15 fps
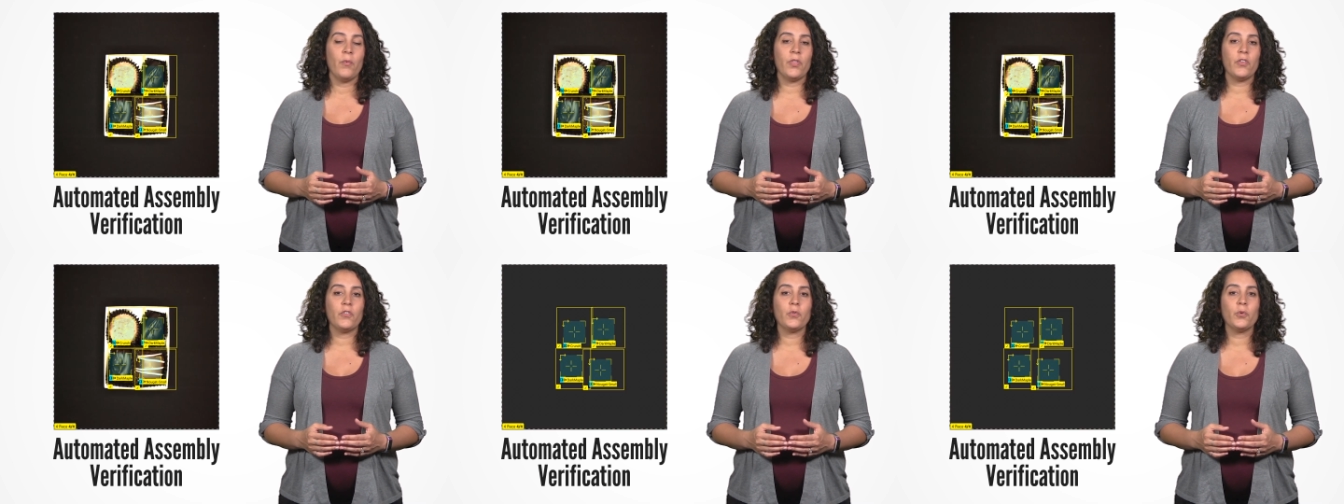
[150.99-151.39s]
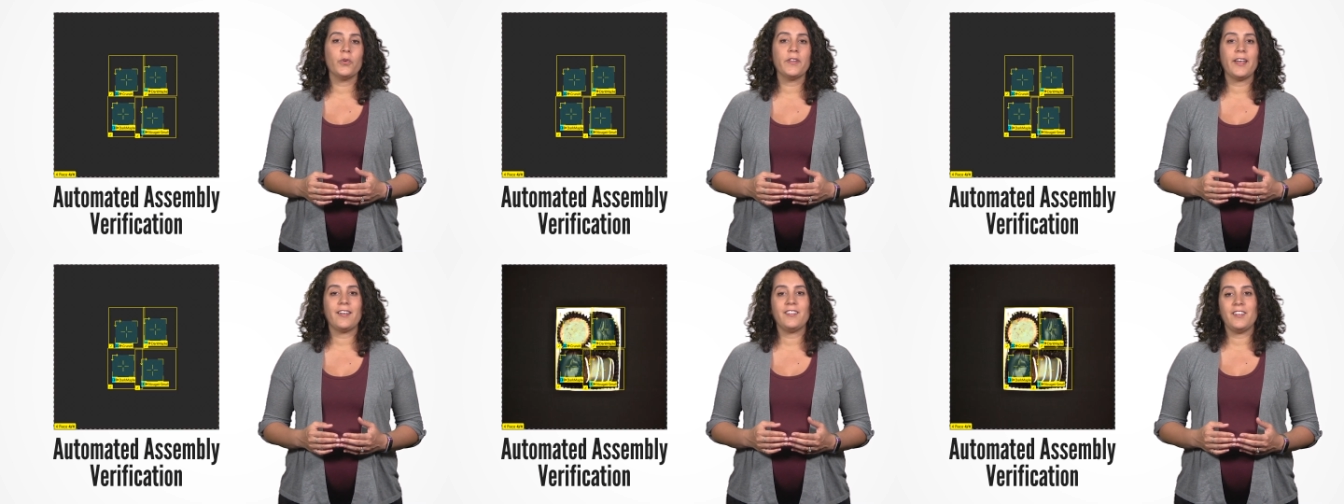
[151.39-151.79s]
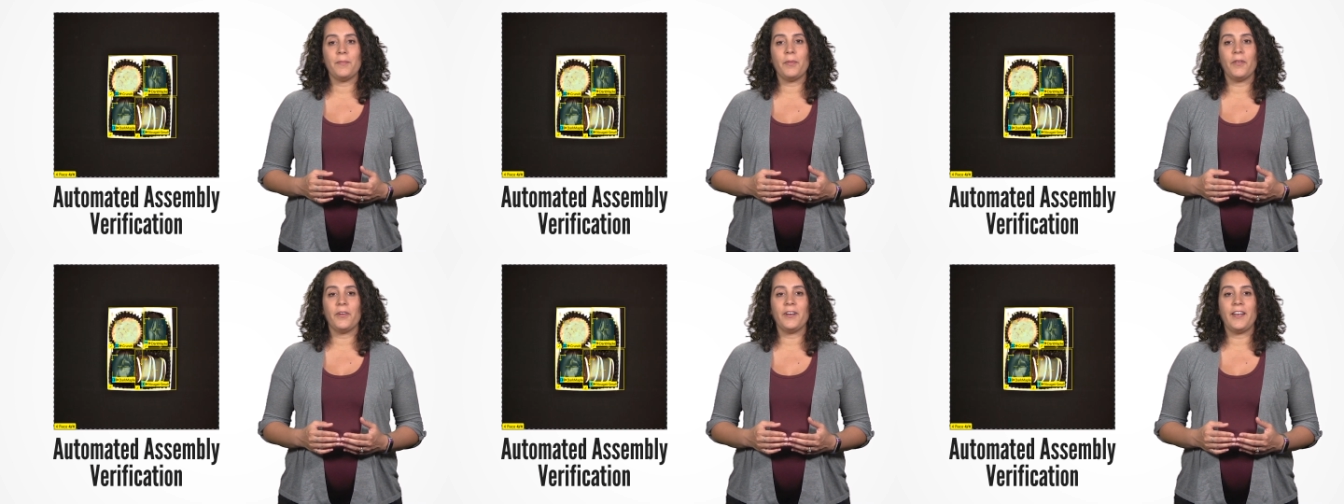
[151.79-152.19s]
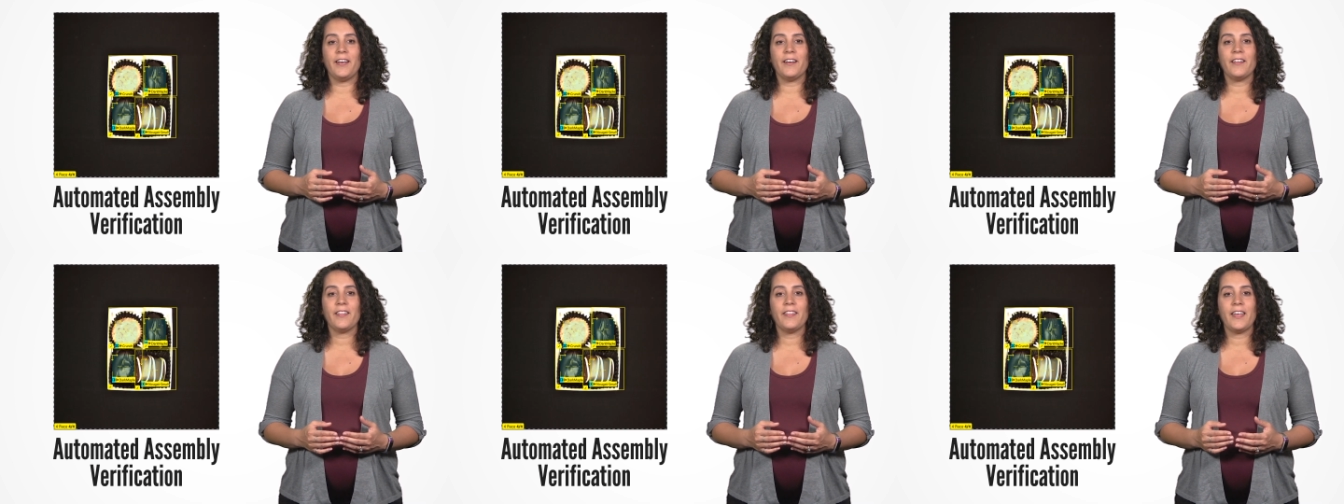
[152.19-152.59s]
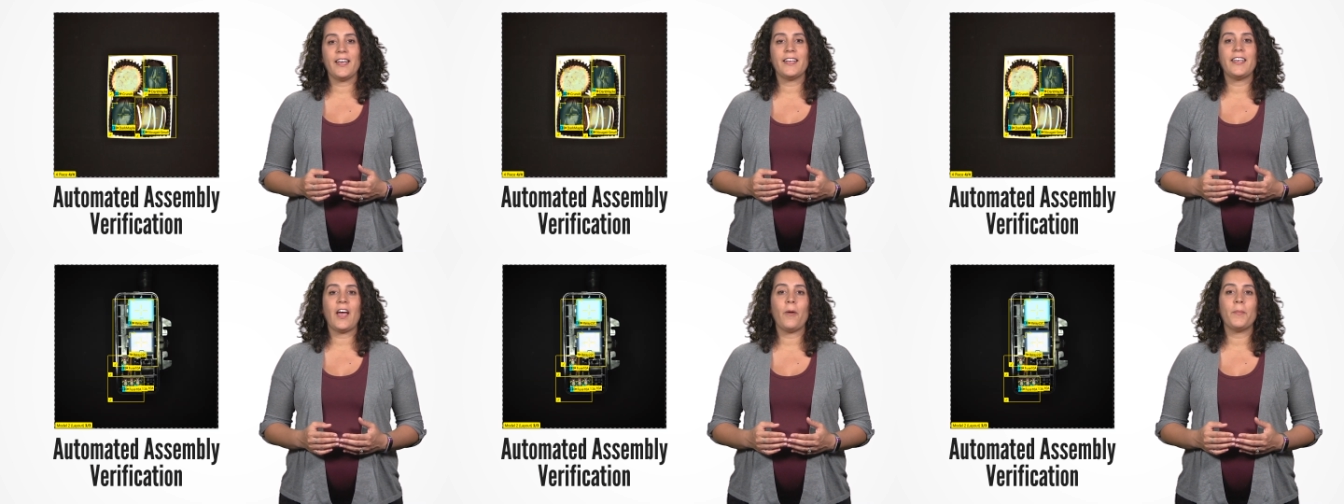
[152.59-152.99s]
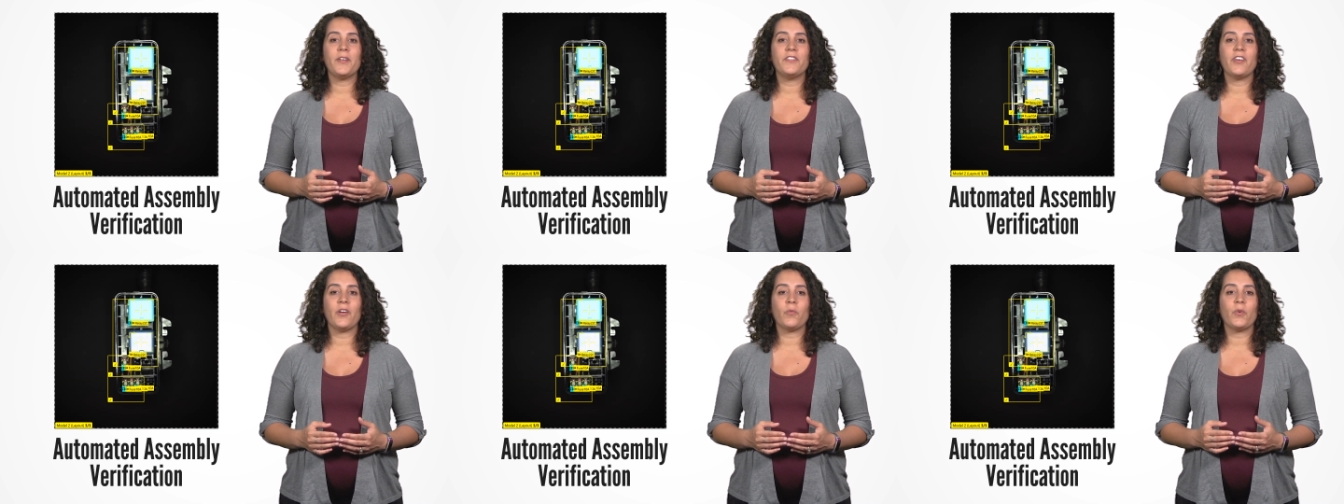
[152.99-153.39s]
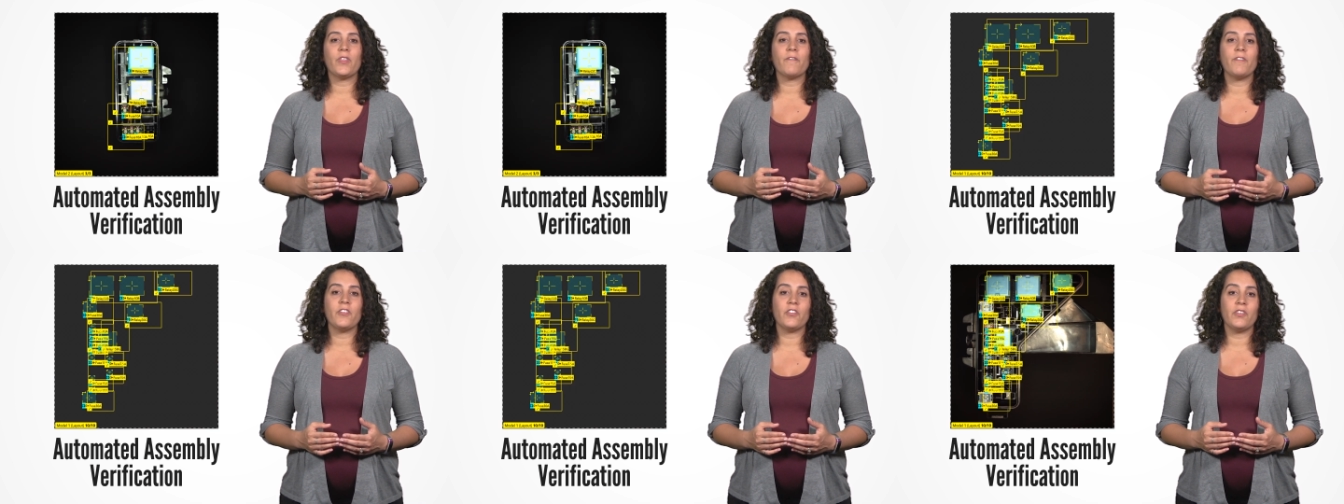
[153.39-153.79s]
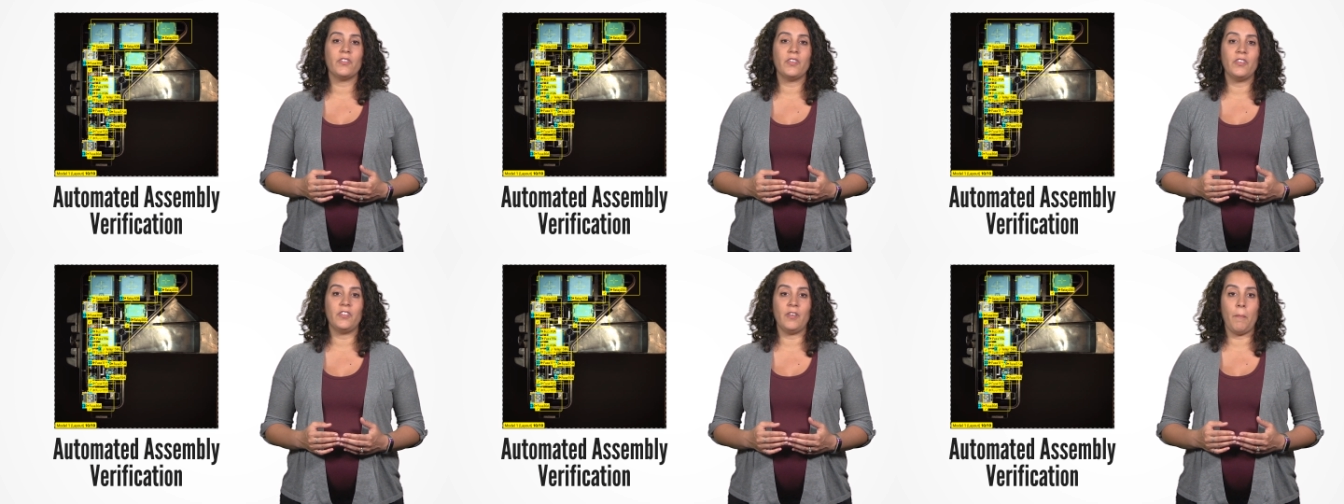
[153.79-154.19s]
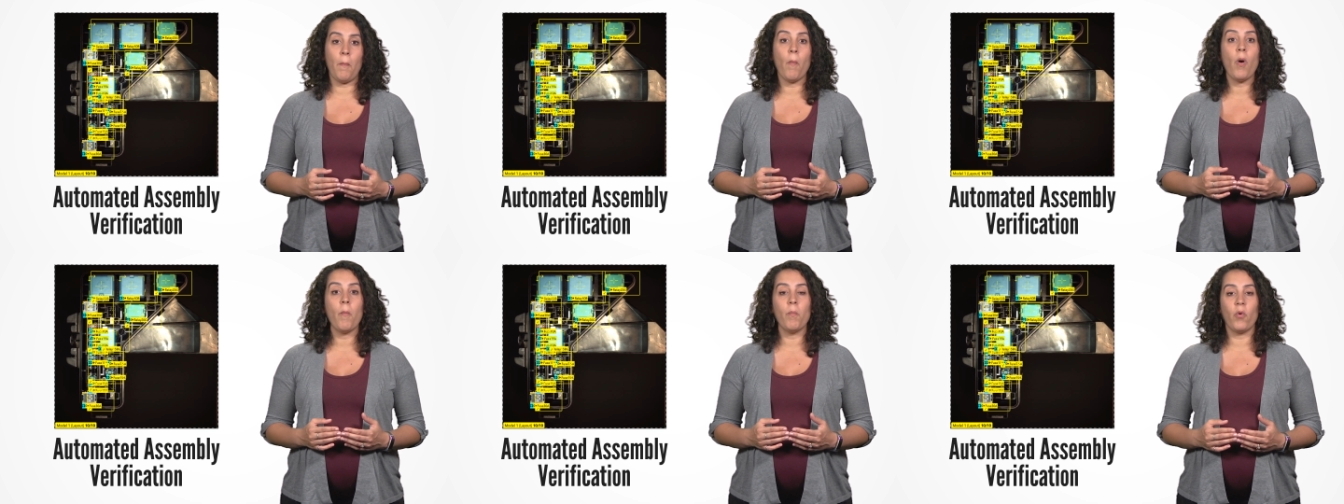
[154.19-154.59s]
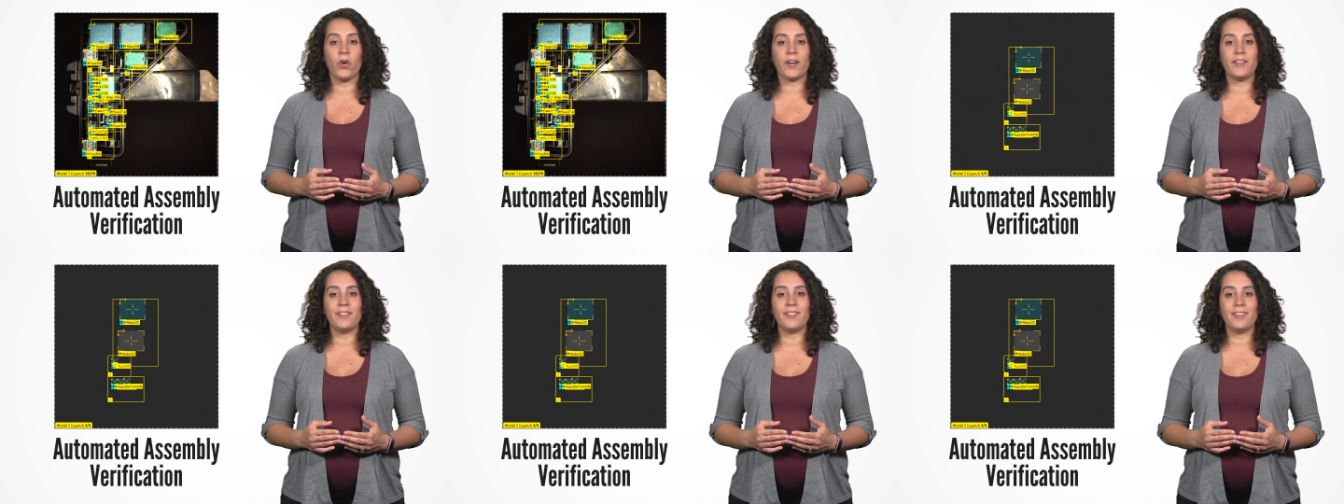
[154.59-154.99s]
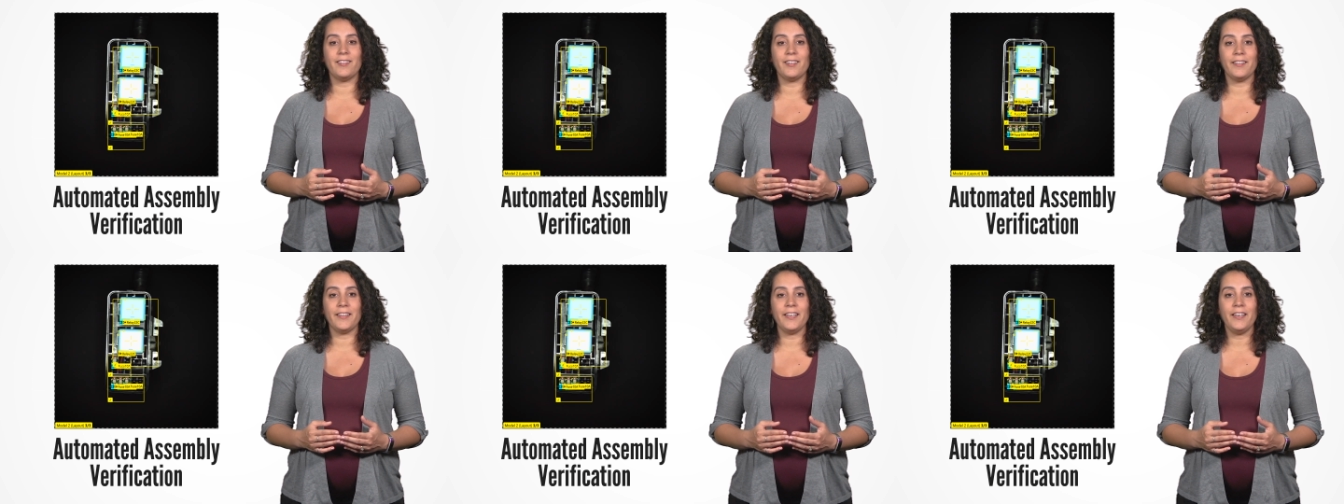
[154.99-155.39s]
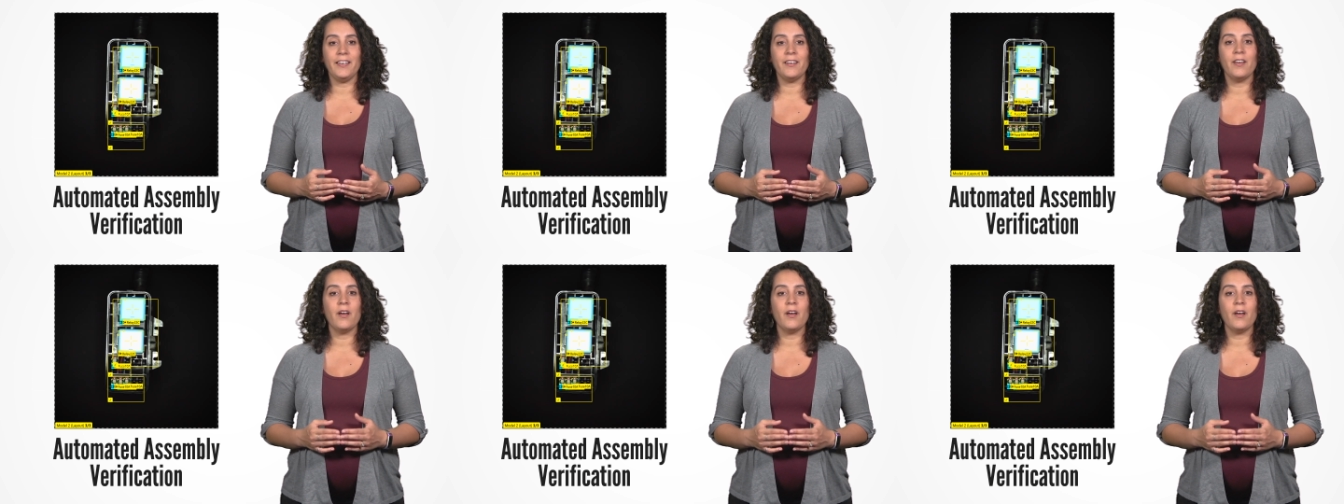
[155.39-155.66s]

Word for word: With a tool like deep learning, they can now be done with a vision system more consistently,